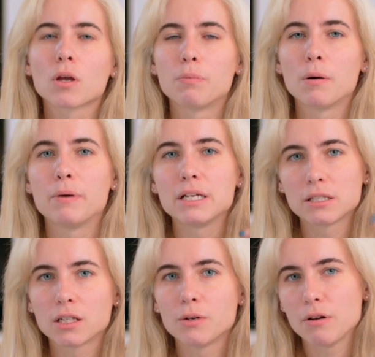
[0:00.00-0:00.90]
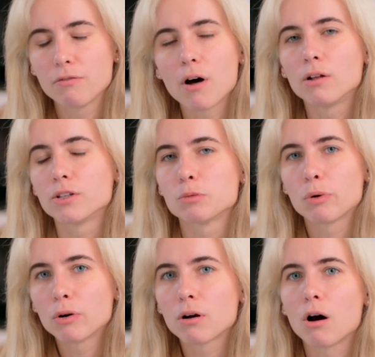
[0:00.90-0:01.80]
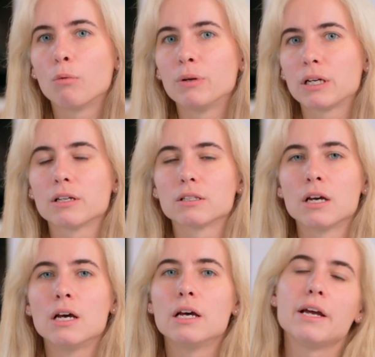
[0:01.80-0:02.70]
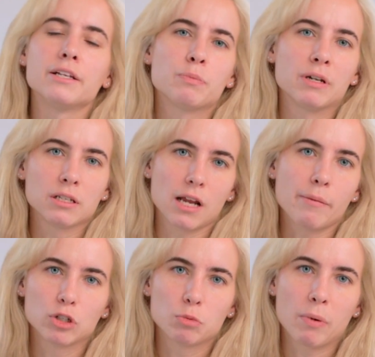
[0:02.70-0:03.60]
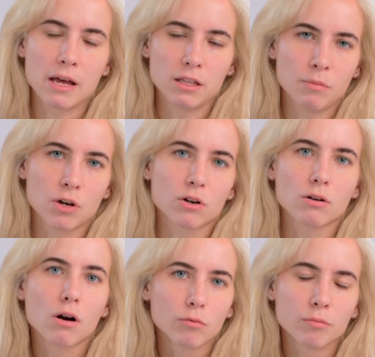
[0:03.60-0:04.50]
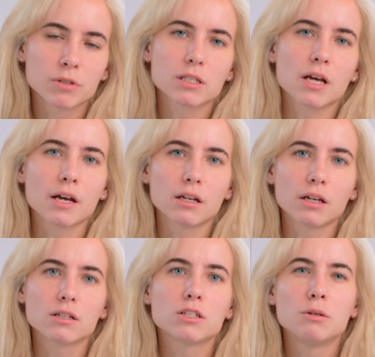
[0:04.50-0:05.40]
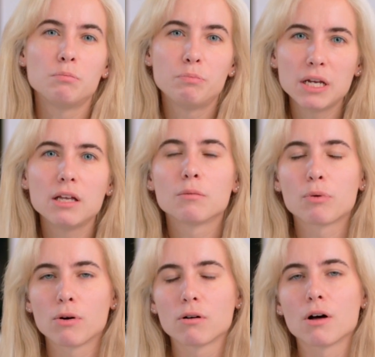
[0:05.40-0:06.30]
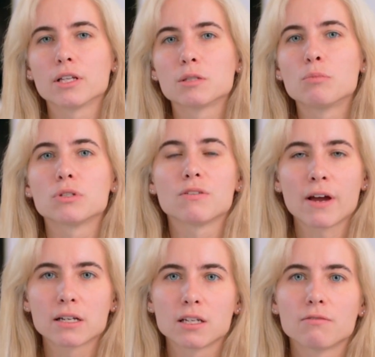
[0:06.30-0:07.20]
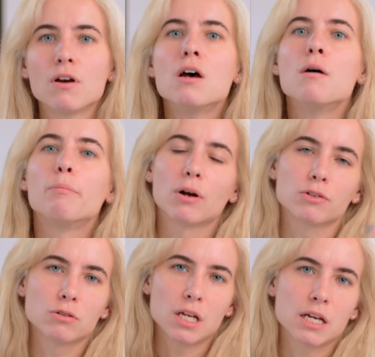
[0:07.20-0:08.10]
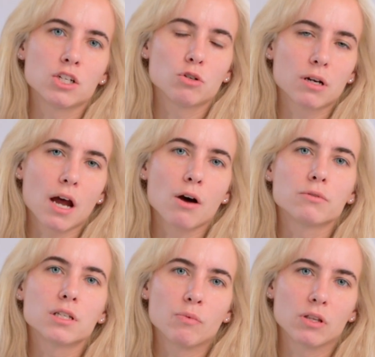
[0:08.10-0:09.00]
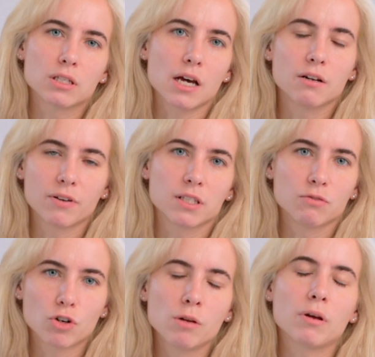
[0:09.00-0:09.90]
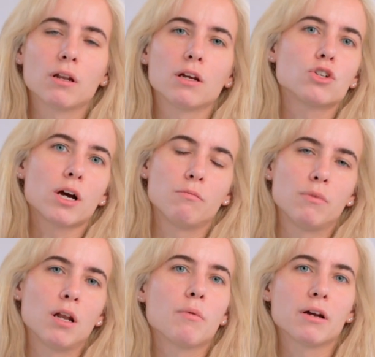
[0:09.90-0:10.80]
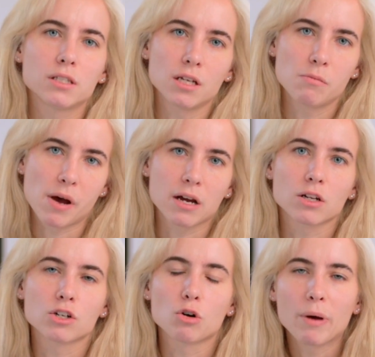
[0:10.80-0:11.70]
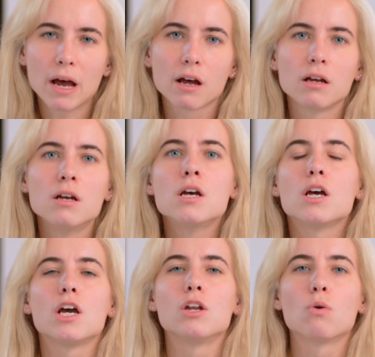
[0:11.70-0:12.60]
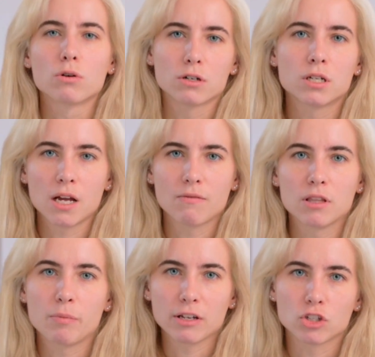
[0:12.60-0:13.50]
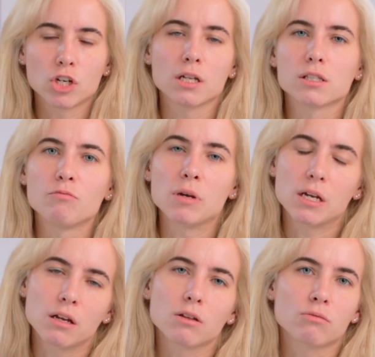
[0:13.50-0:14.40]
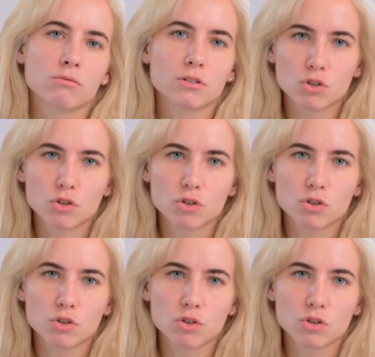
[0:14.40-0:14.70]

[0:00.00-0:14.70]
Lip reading: But basically we follow this protocol because it's been established by the American Heartworm Society to be the protocol that's most effective, but also take into account some of the side effects of treatment and try to minimize the impact on your pet in order to give it the best chance of making it through this